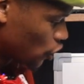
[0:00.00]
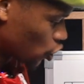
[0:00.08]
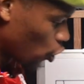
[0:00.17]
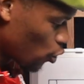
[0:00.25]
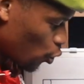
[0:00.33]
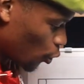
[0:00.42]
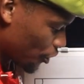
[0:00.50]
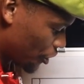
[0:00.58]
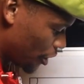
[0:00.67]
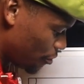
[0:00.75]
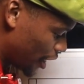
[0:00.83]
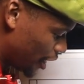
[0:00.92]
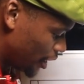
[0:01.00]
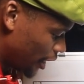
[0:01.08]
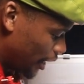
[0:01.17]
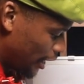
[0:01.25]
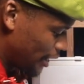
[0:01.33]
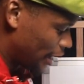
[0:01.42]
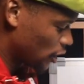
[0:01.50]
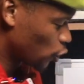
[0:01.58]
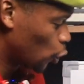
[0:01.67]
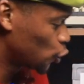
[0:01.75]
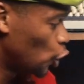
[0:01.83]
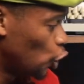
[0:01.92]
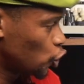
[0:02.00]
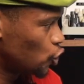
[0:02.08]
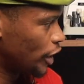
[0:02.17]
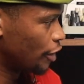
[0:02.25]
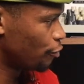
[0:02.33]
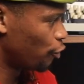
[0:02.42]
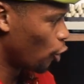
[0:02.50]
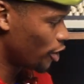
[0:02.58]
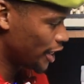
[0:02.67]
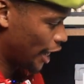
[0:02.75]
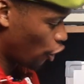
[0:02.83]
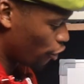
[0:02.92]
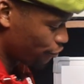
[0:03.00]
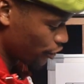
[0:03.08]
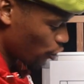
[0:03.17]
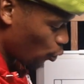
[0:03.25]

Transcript: So with him then, he does also look to get forward and offer